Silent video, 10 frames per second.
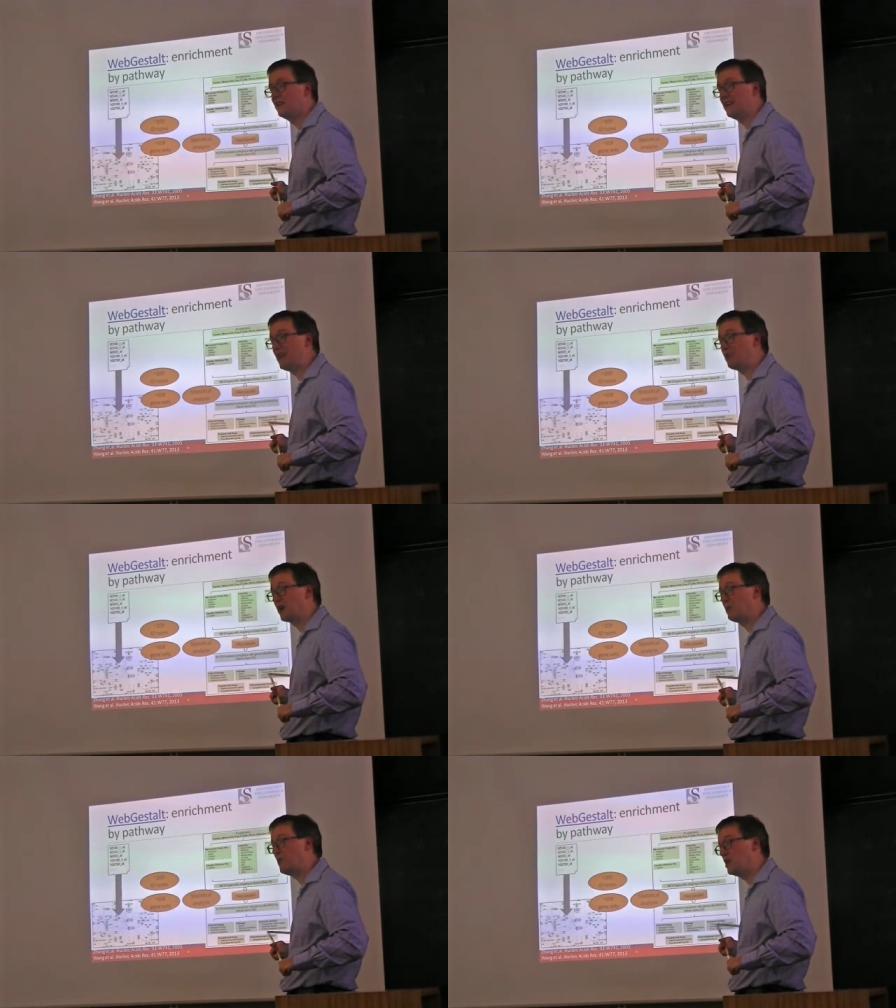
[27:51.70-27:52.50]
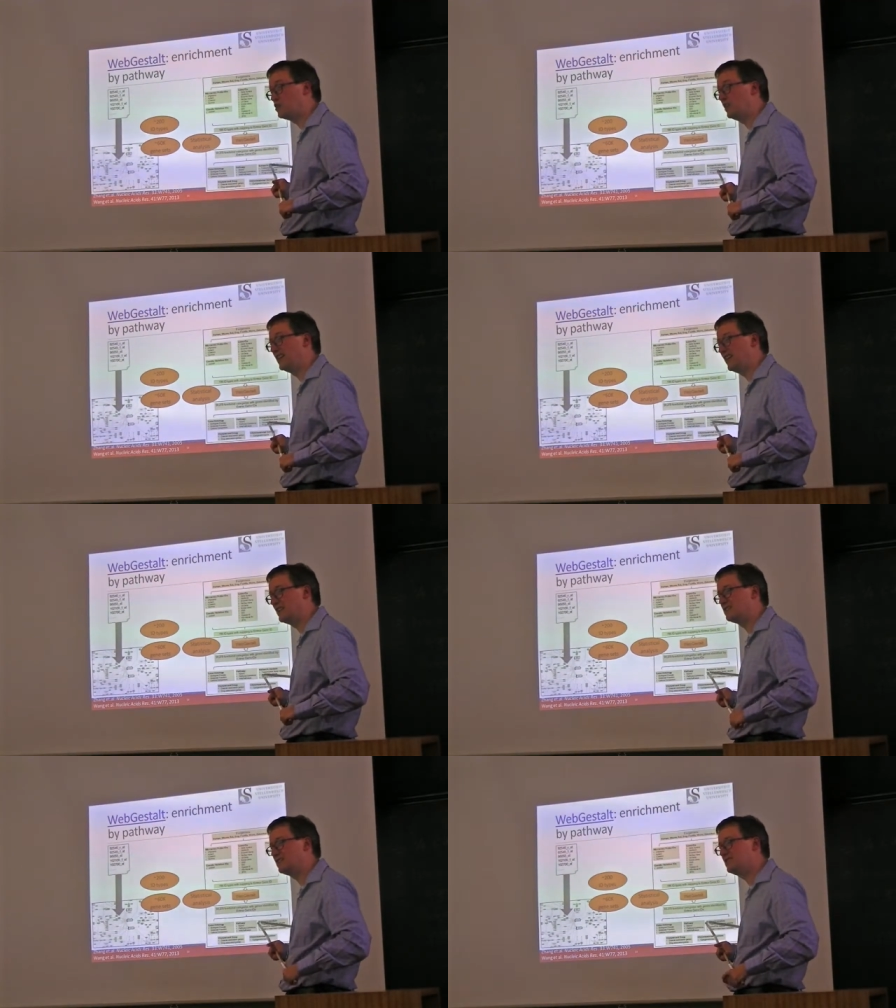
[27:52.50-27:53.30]
network module
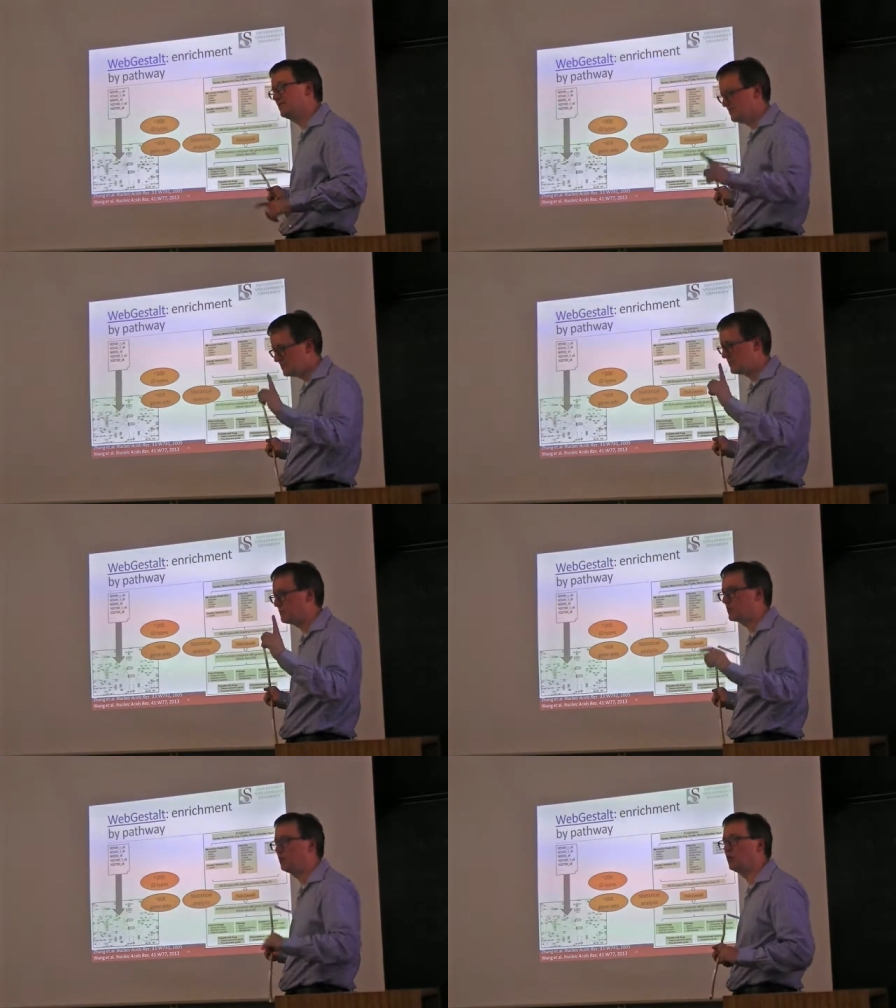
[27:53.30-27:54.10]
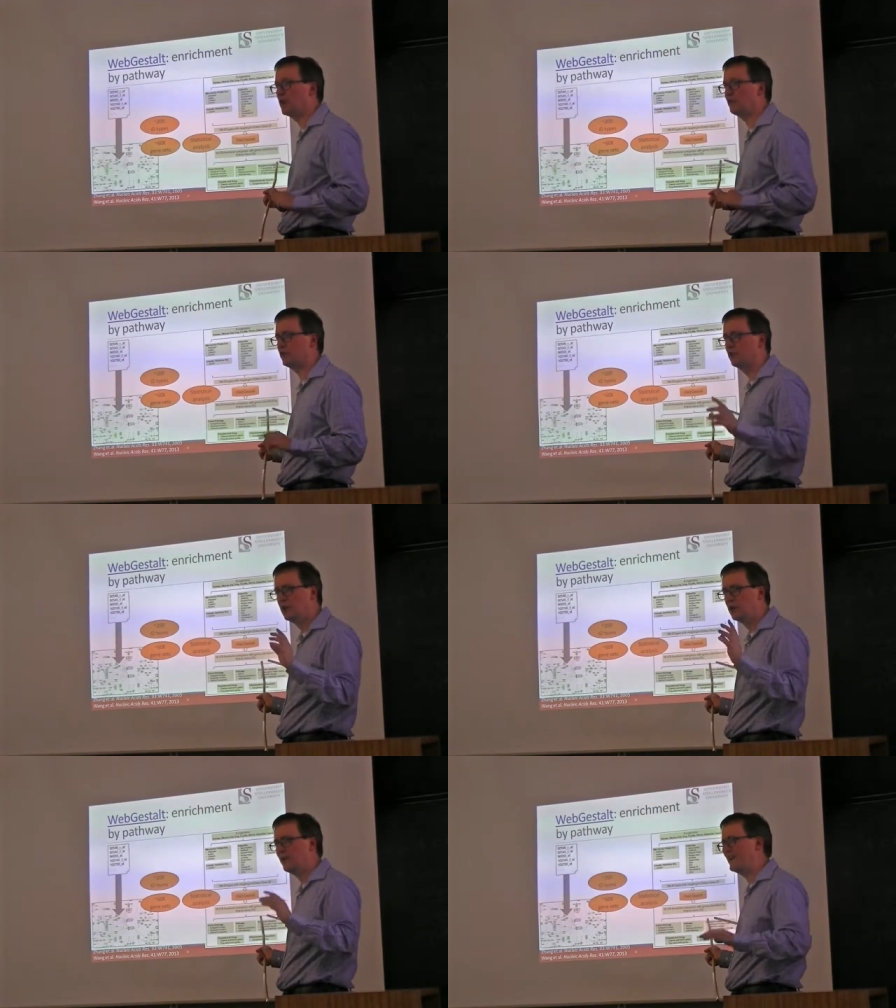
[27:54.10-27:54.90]
analysis, something that we'll cover
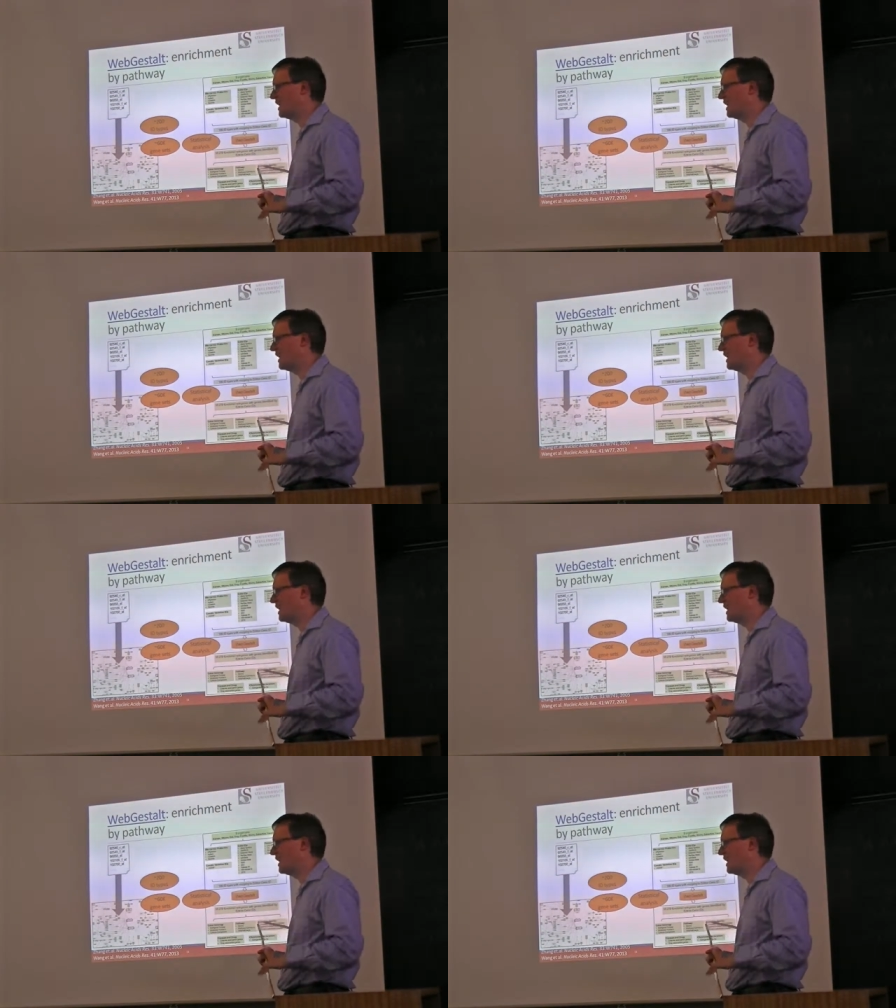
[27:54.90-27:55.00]
quite a